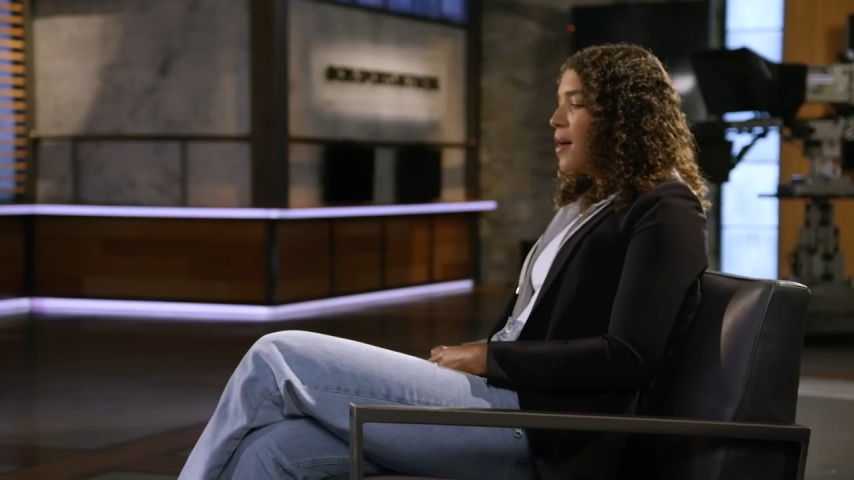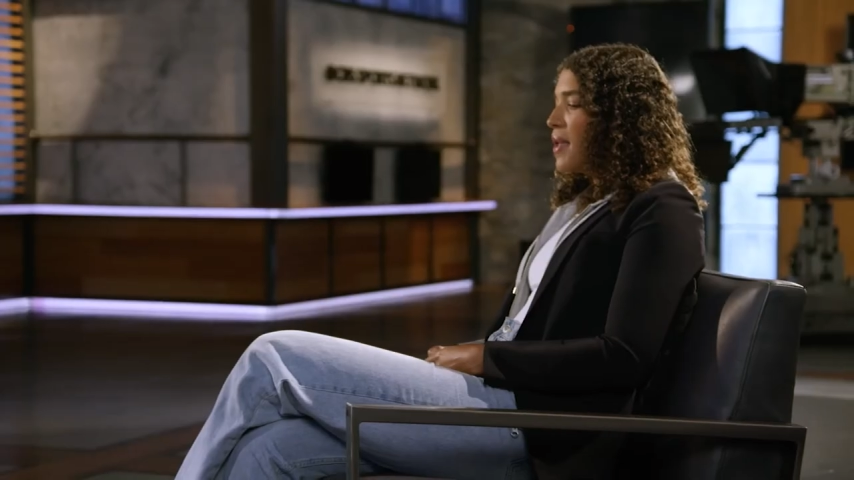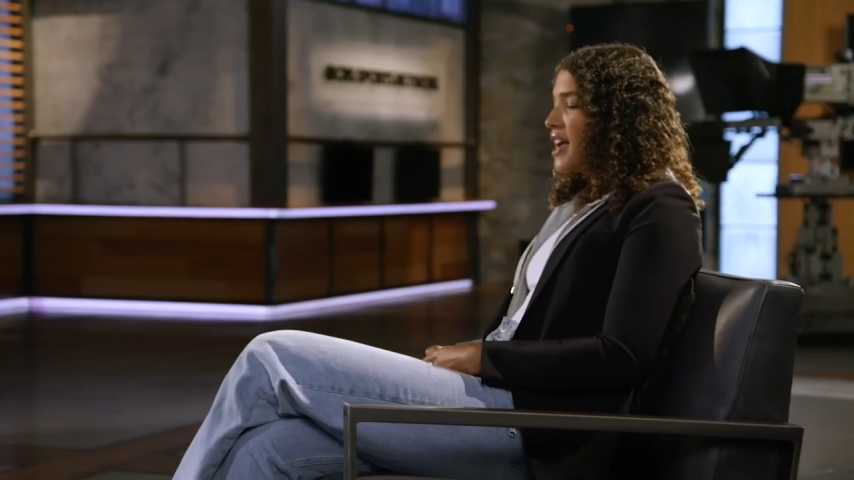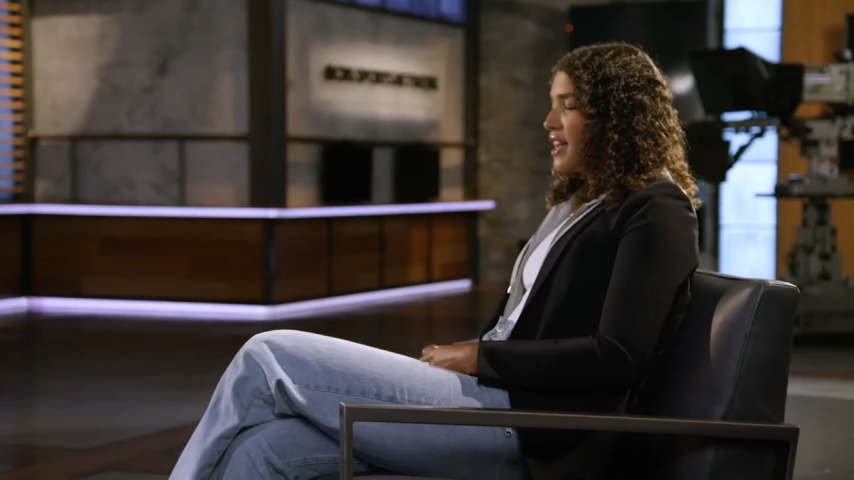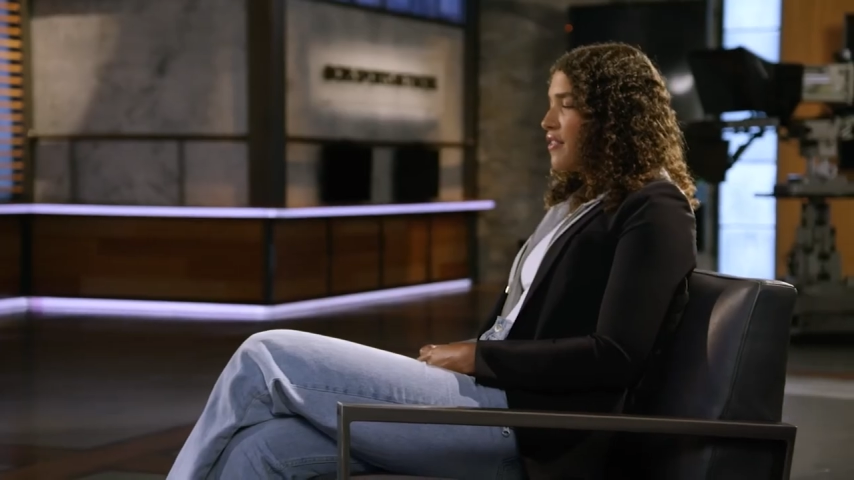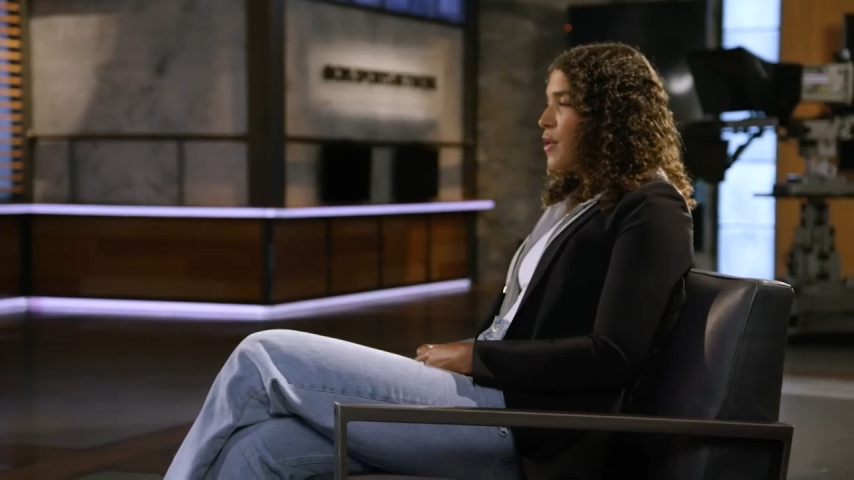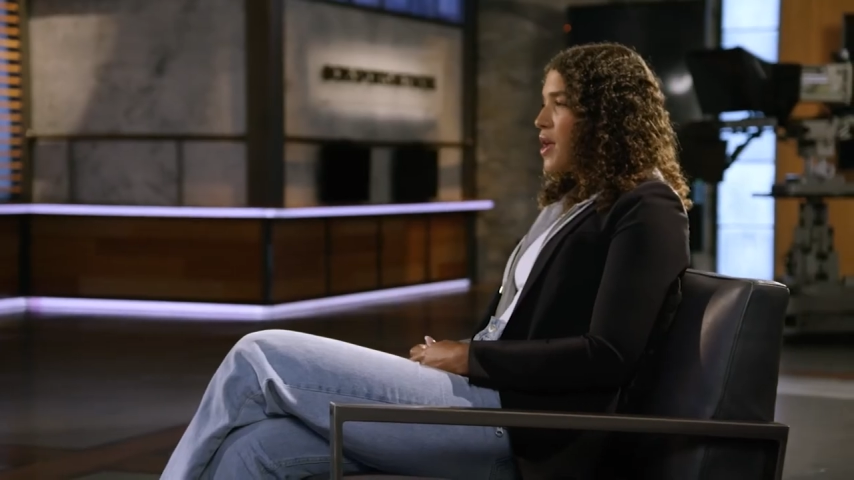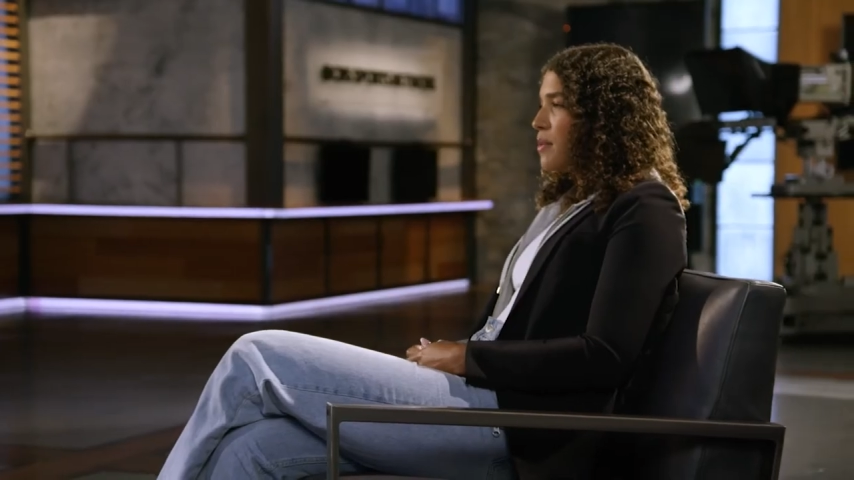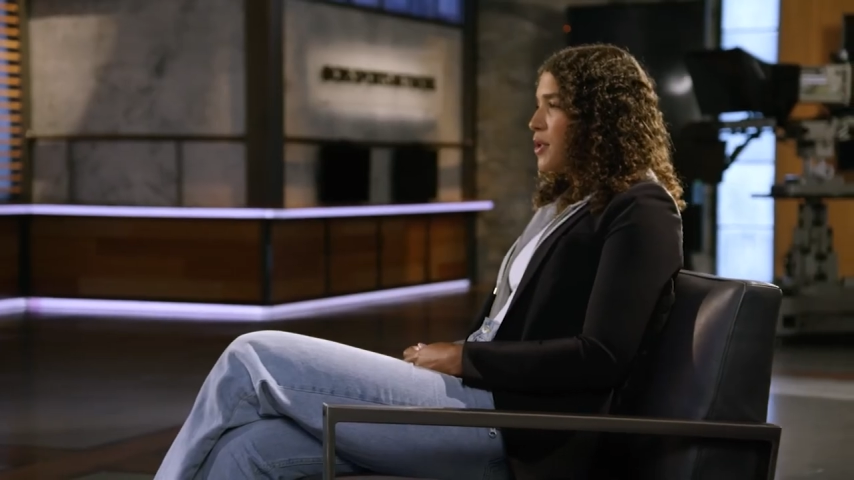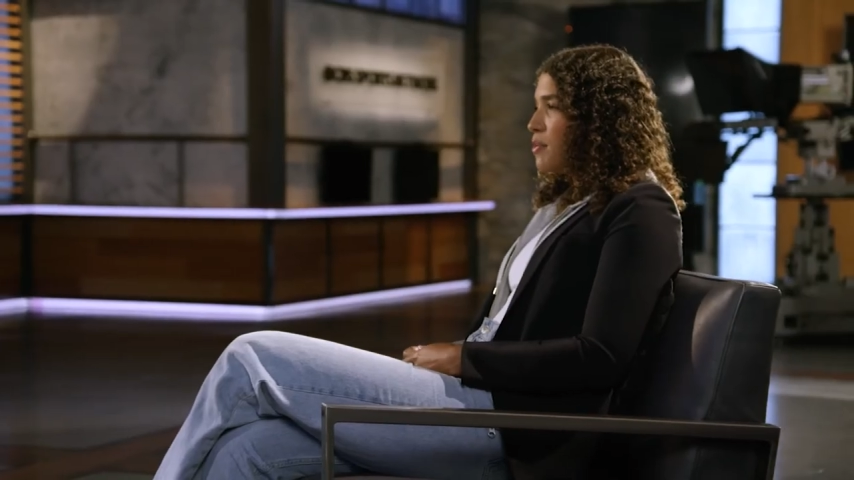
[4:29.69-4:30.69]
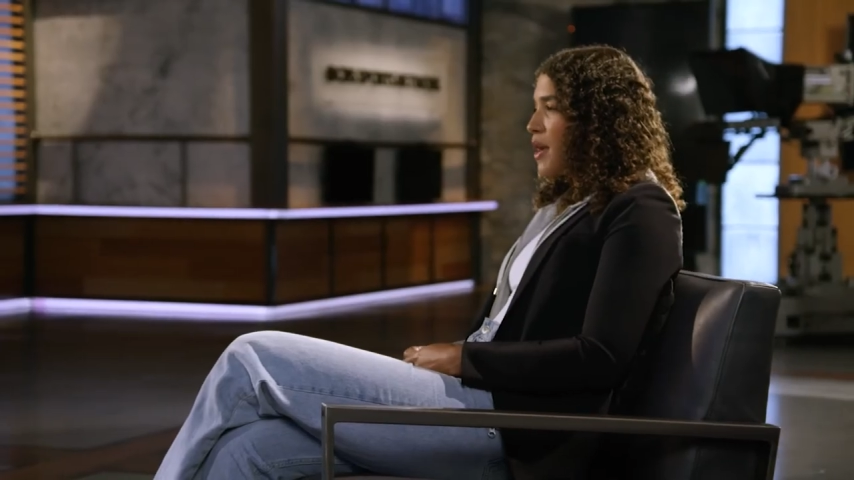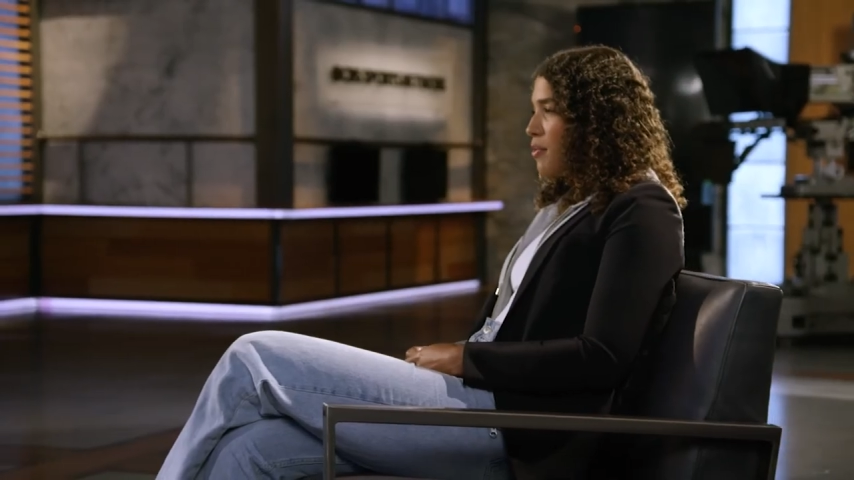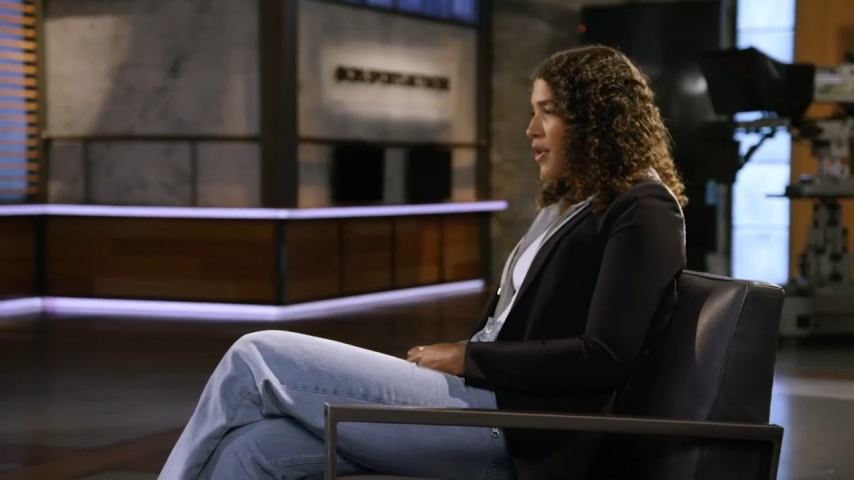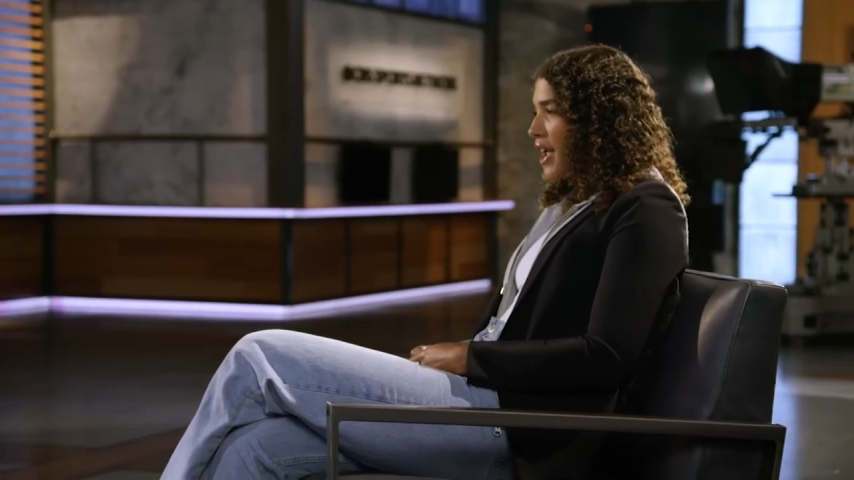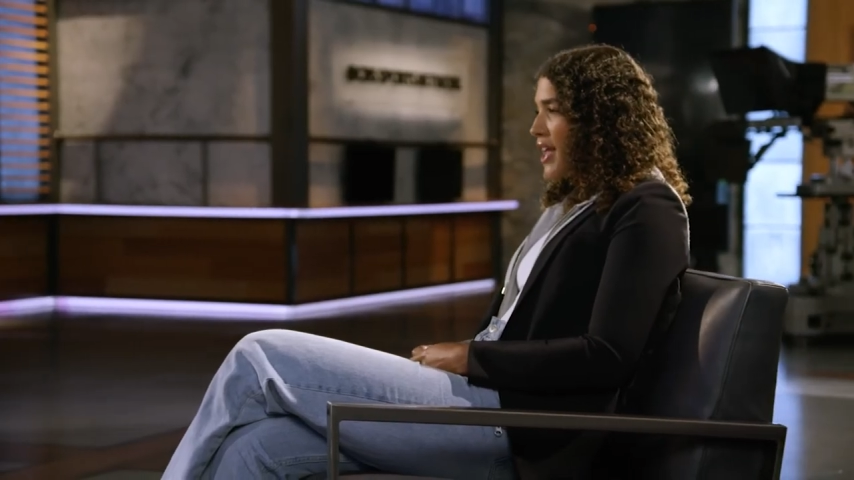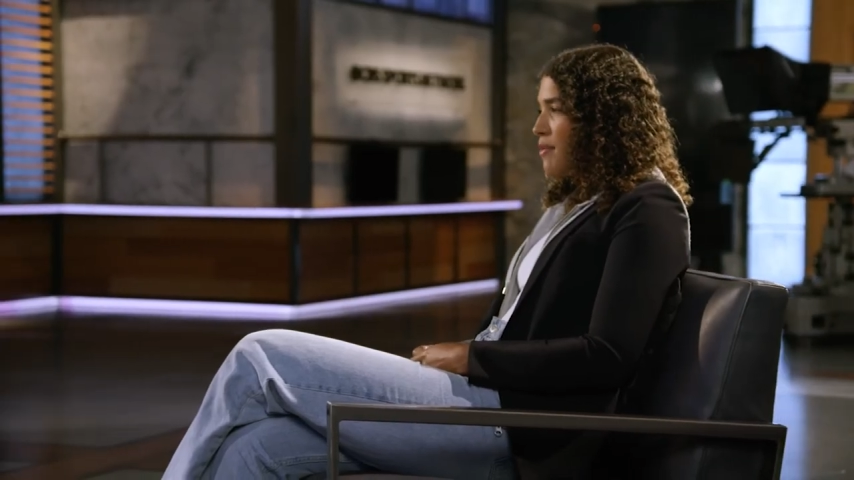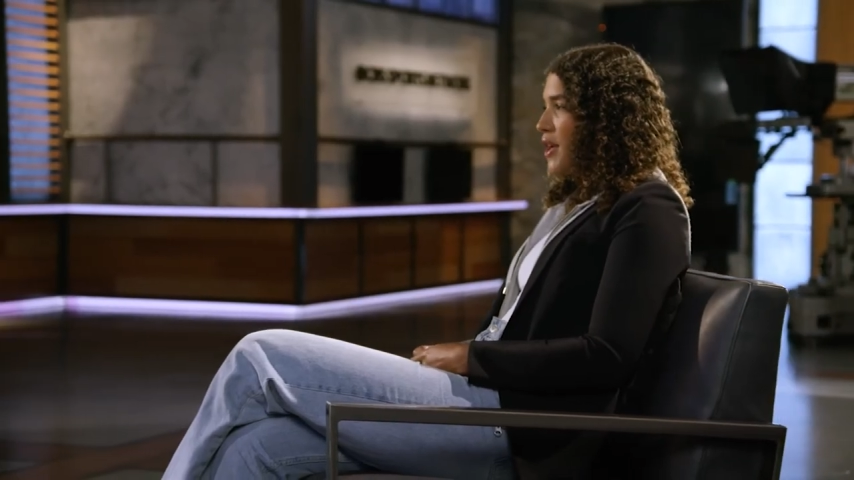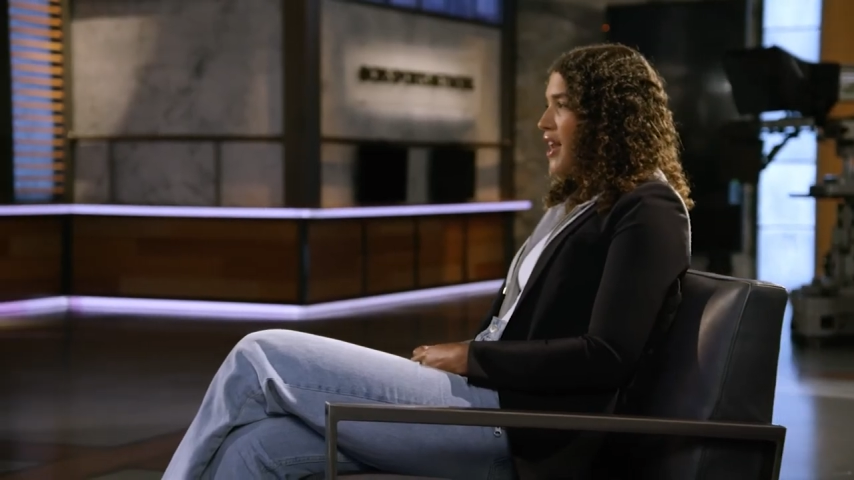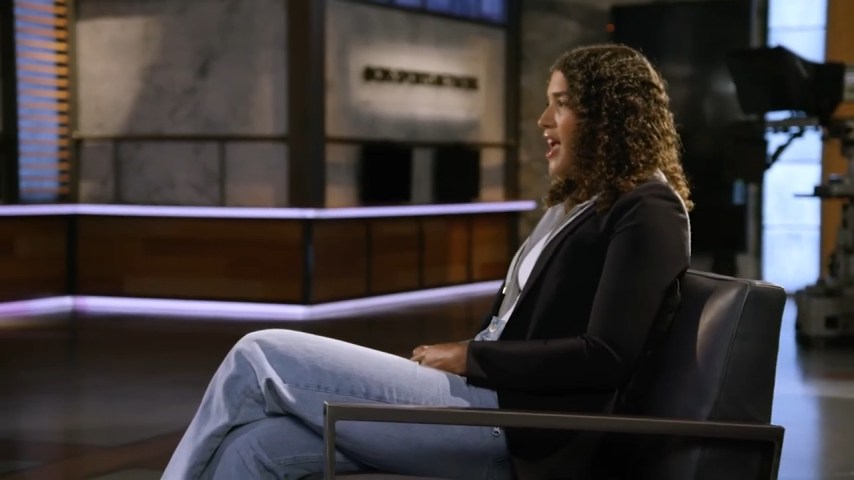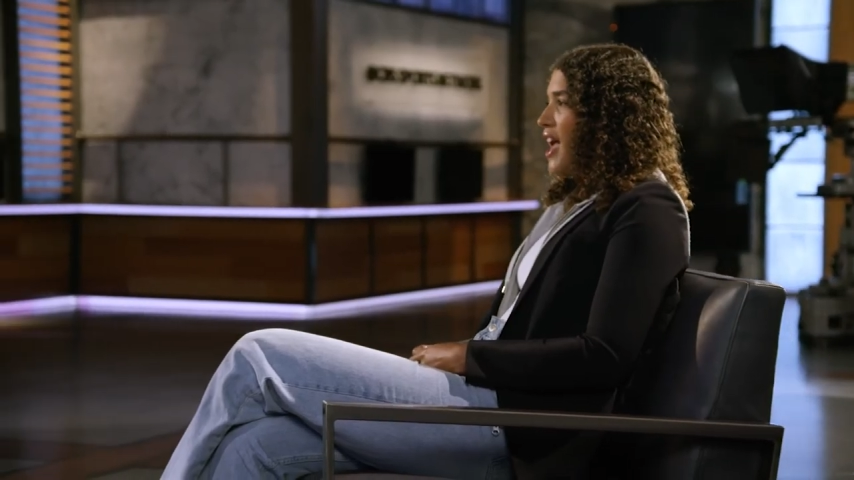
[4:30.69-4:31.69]
I definitely want to build my brand,
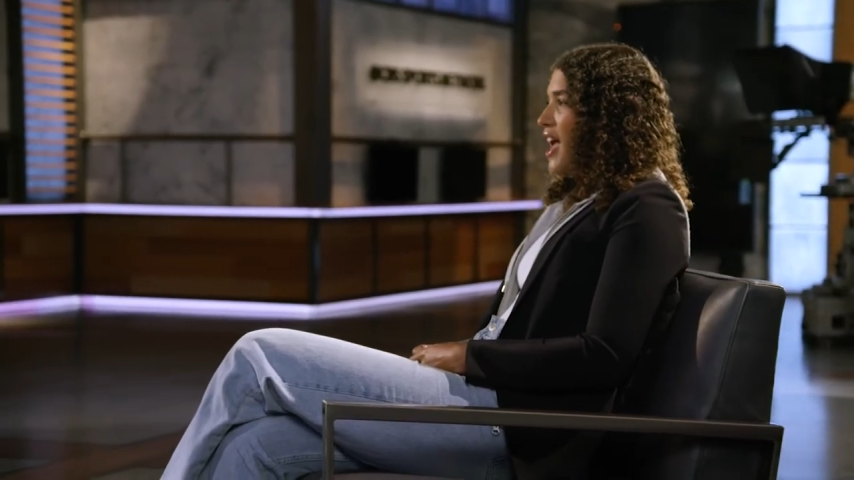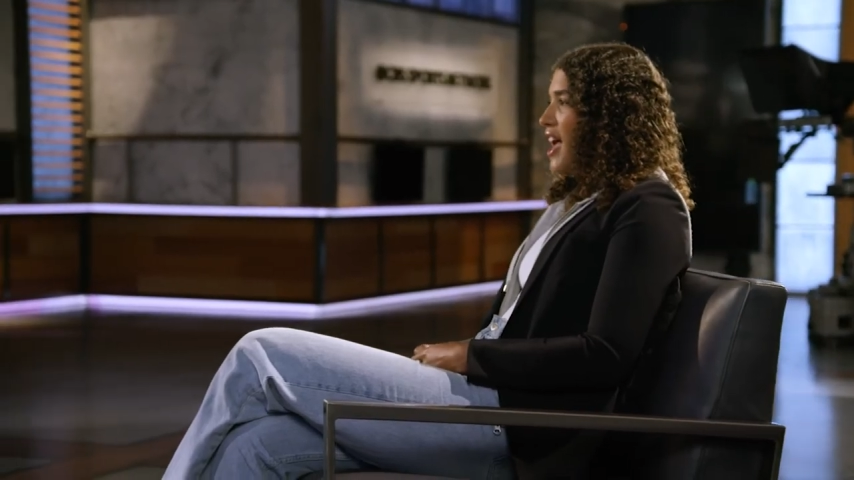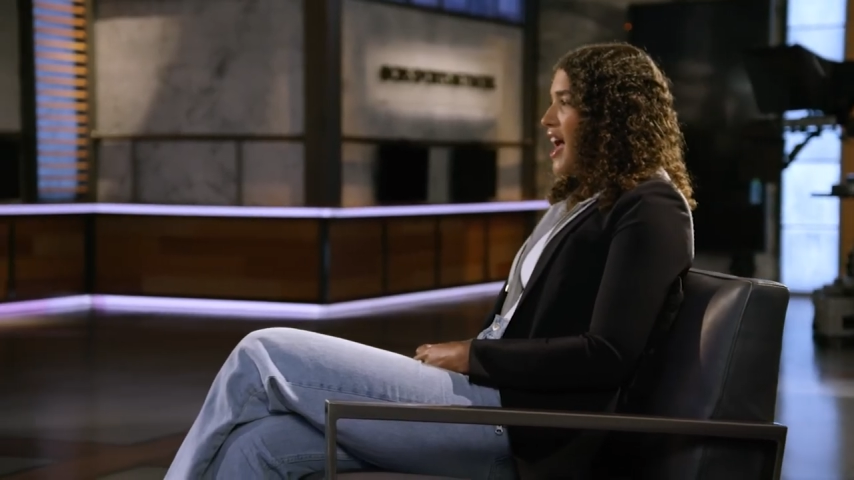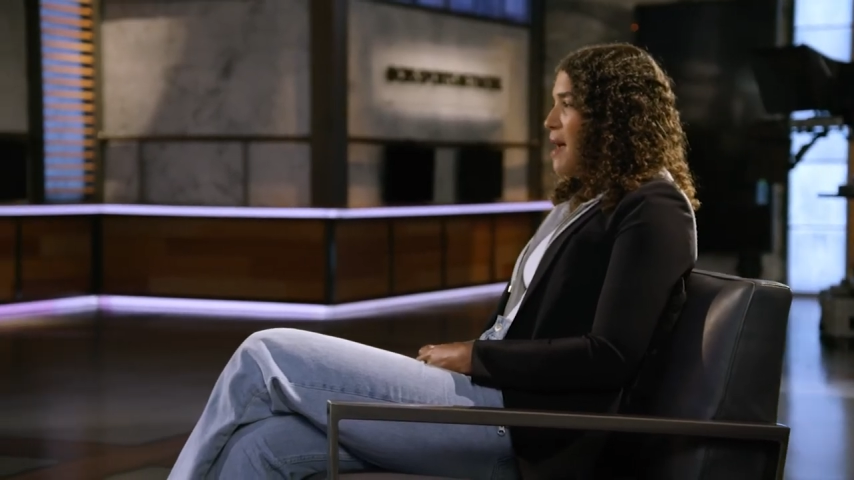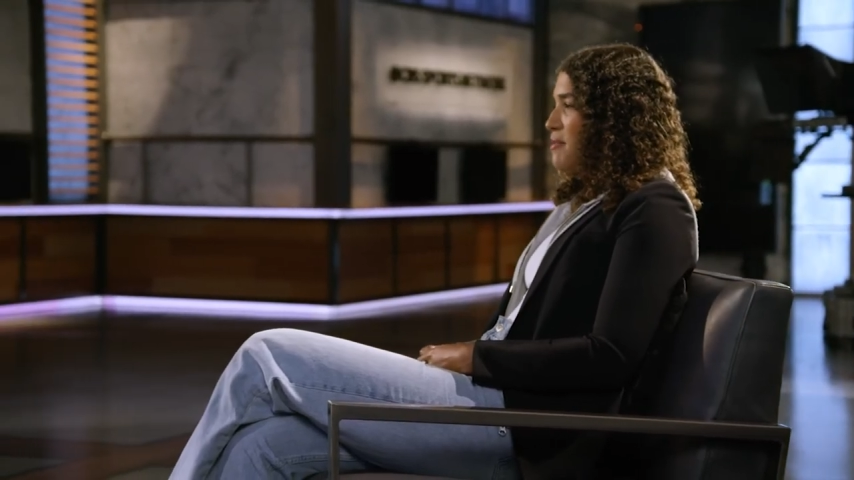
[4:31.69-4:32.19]
but I'm